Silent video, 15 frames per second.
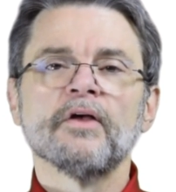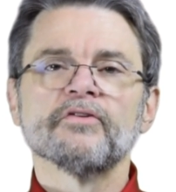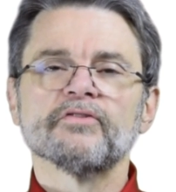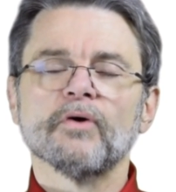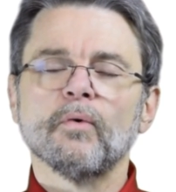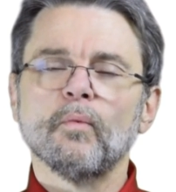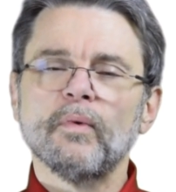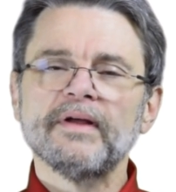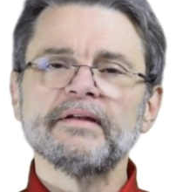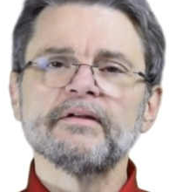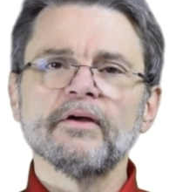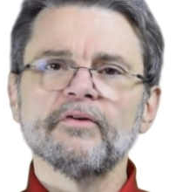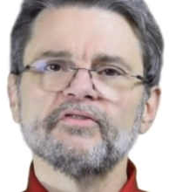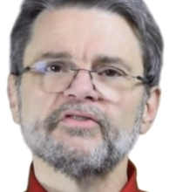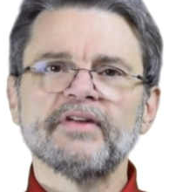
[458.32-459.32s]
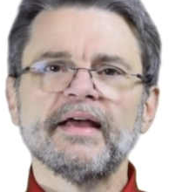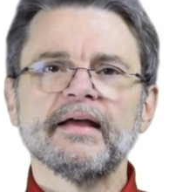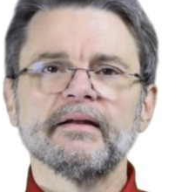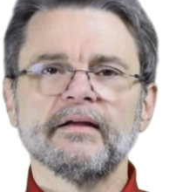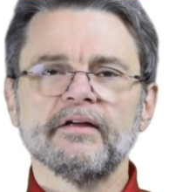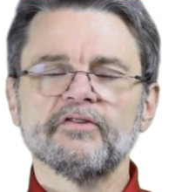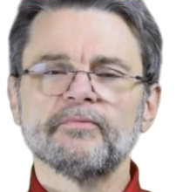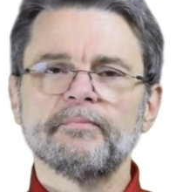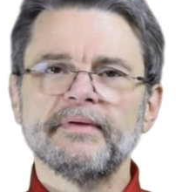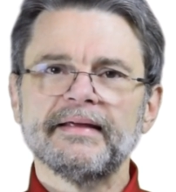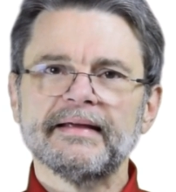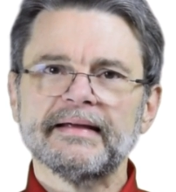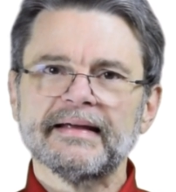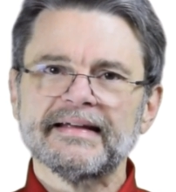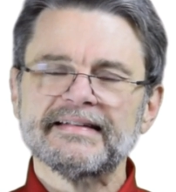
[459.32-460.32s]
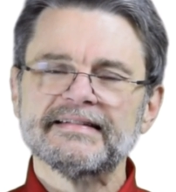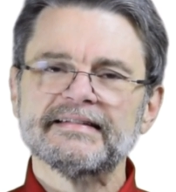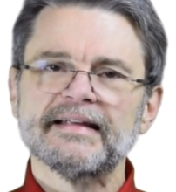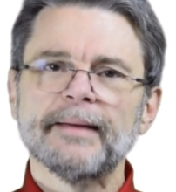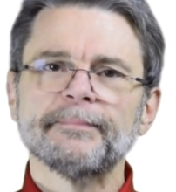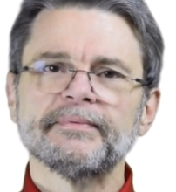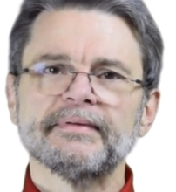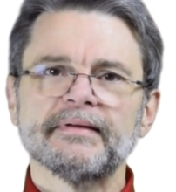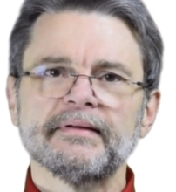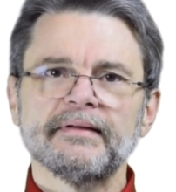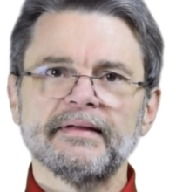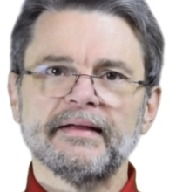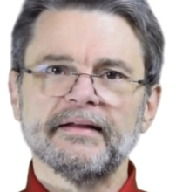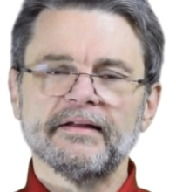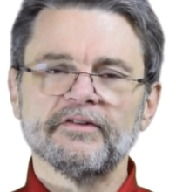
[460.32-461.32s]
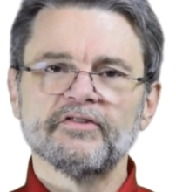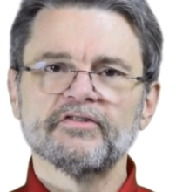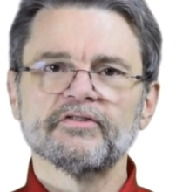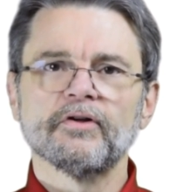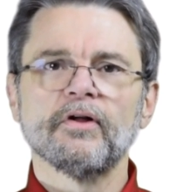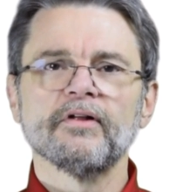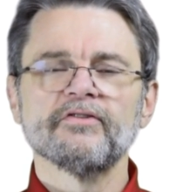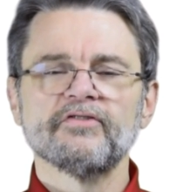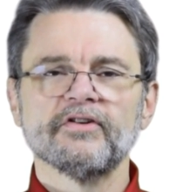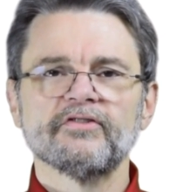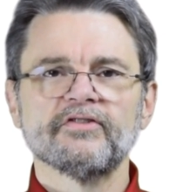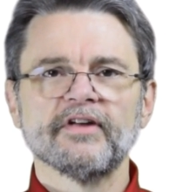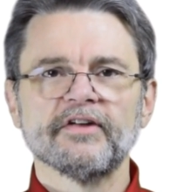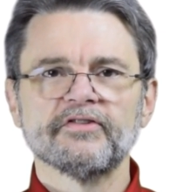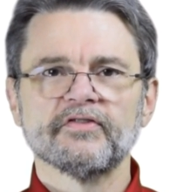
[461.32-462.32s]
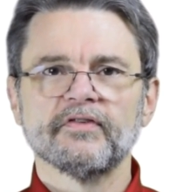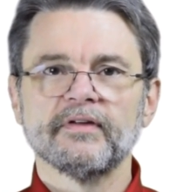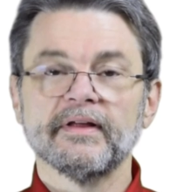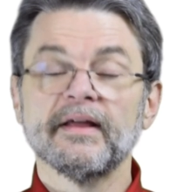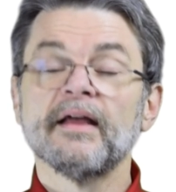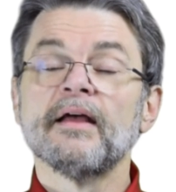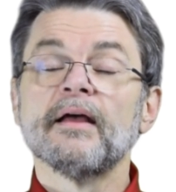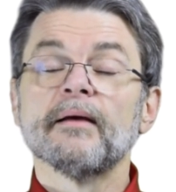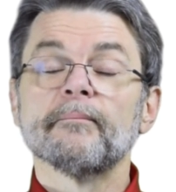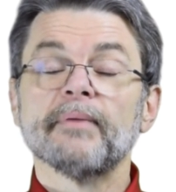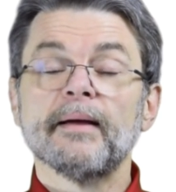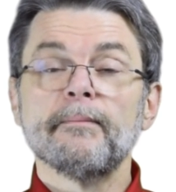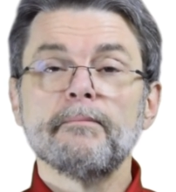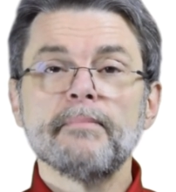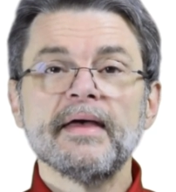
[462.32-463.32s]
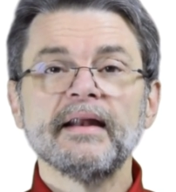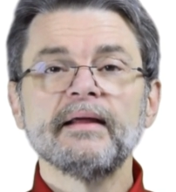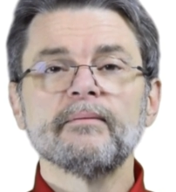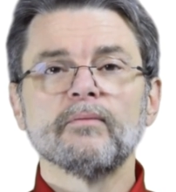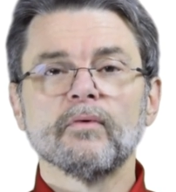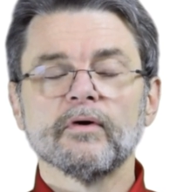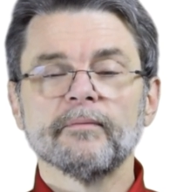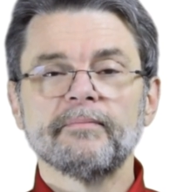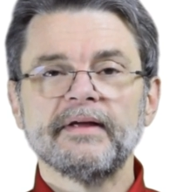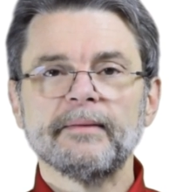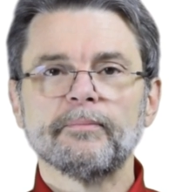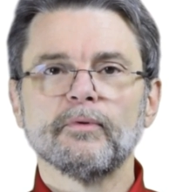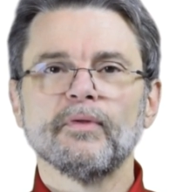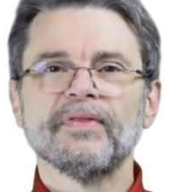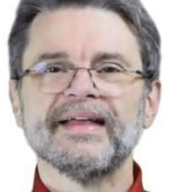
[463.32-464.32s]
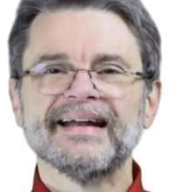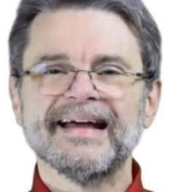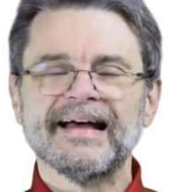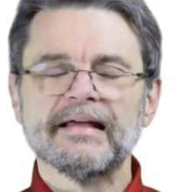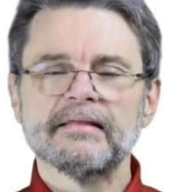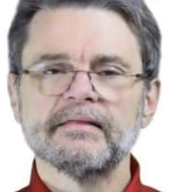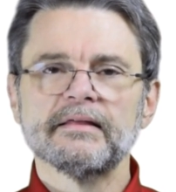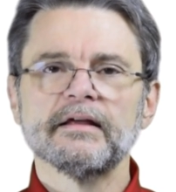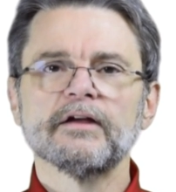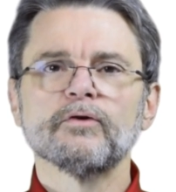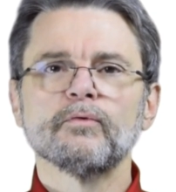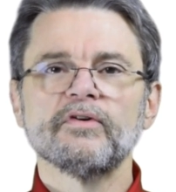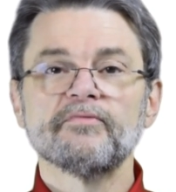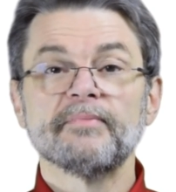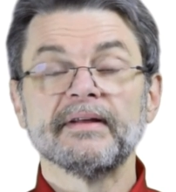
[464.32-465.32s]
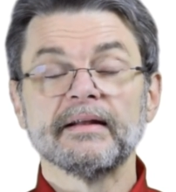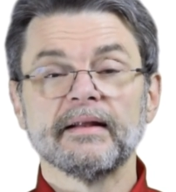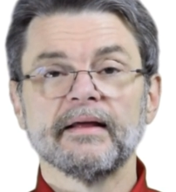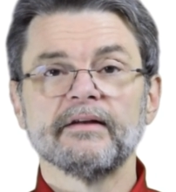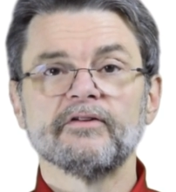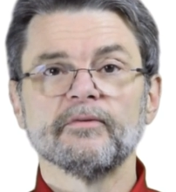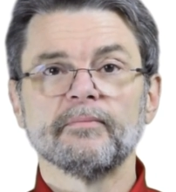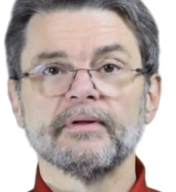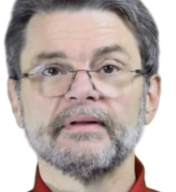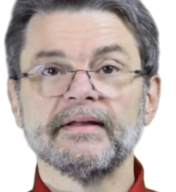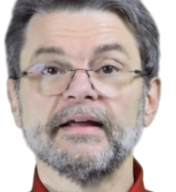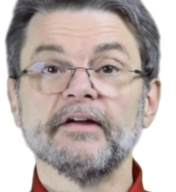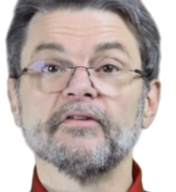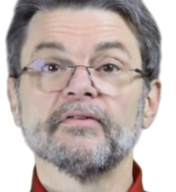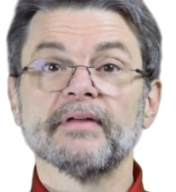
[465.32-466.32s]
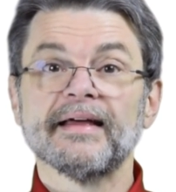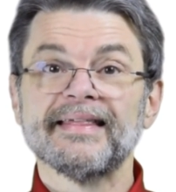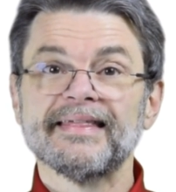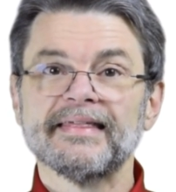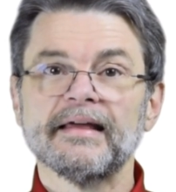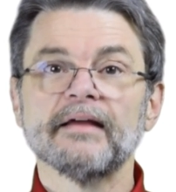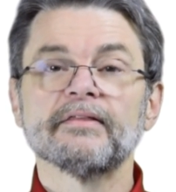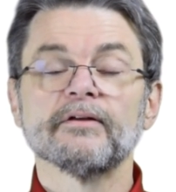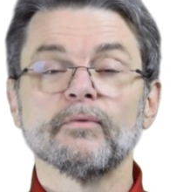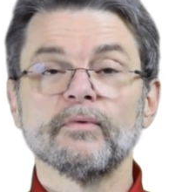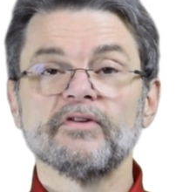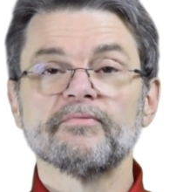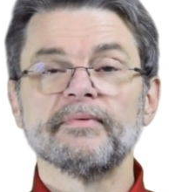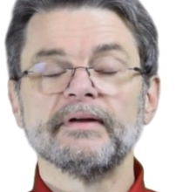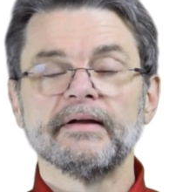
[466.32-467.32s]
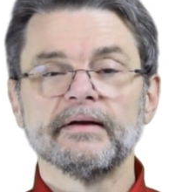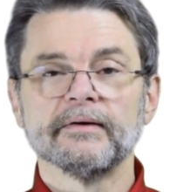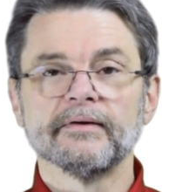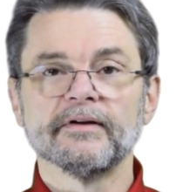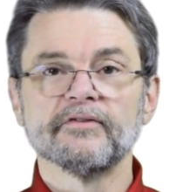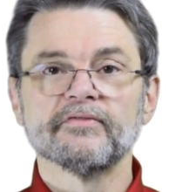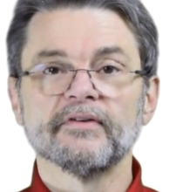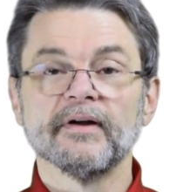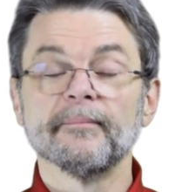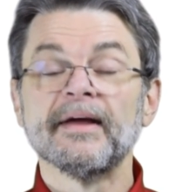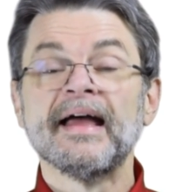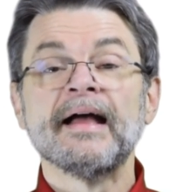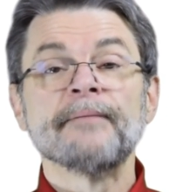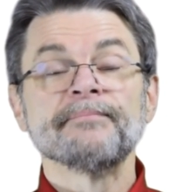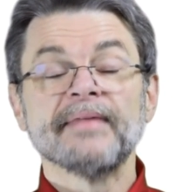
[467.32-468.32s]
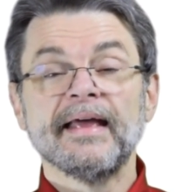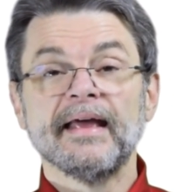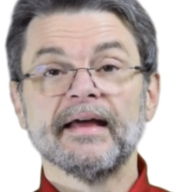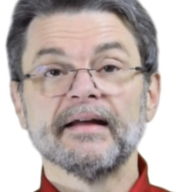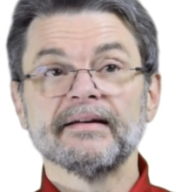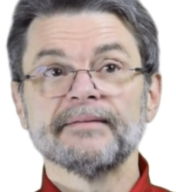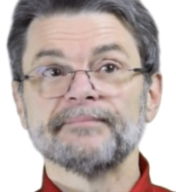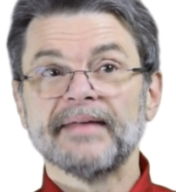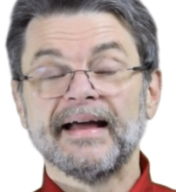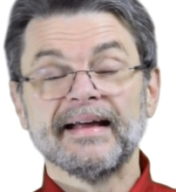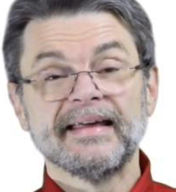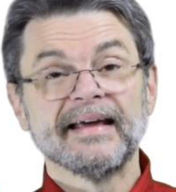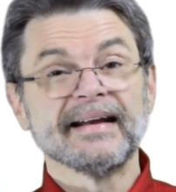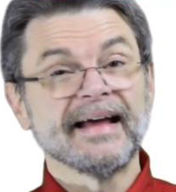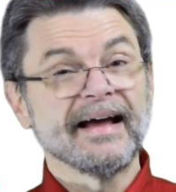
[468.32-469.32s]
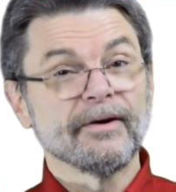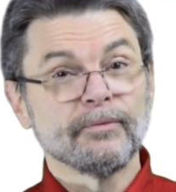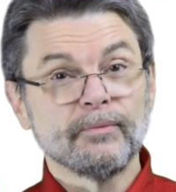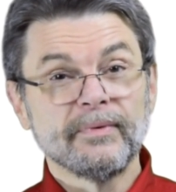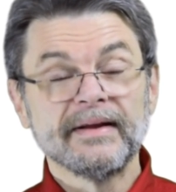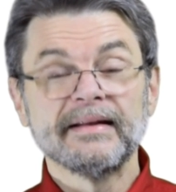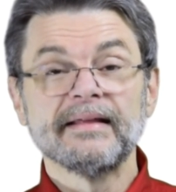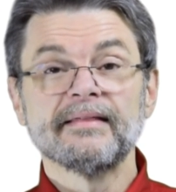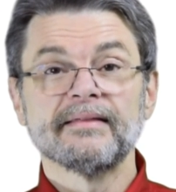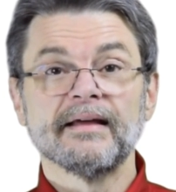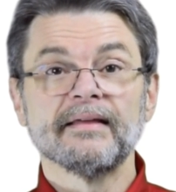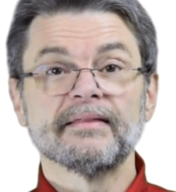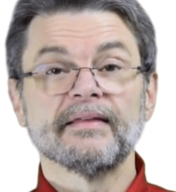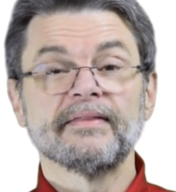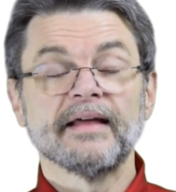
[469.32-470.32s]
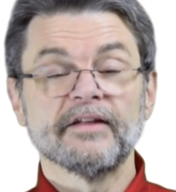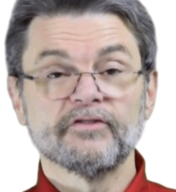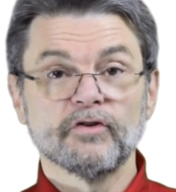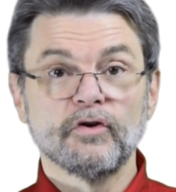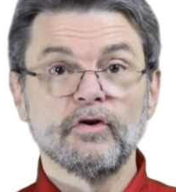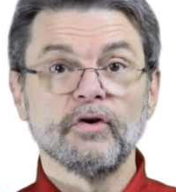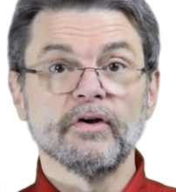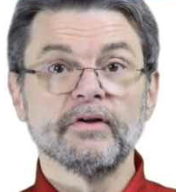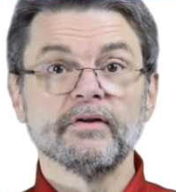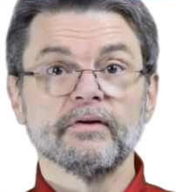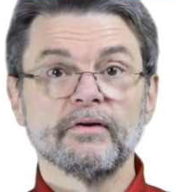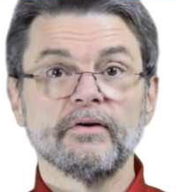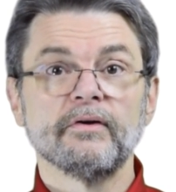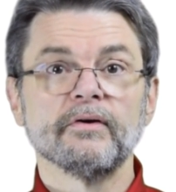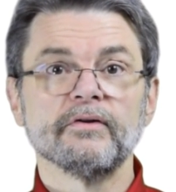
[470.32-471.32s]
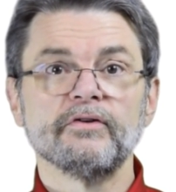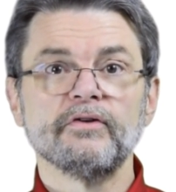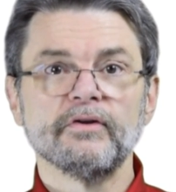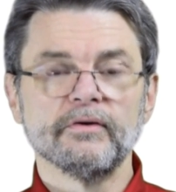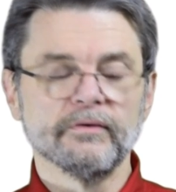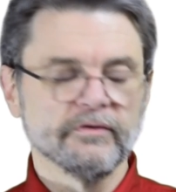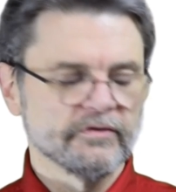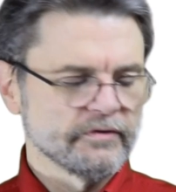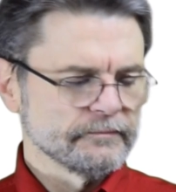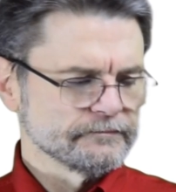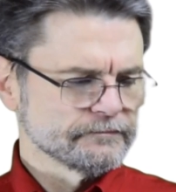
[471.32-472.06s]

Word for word: So Windows 10 is being accepted and installed successfully by many more people than I think we've been led to believe. I think that we've been hearing from. And again, I really think that that's good, good news.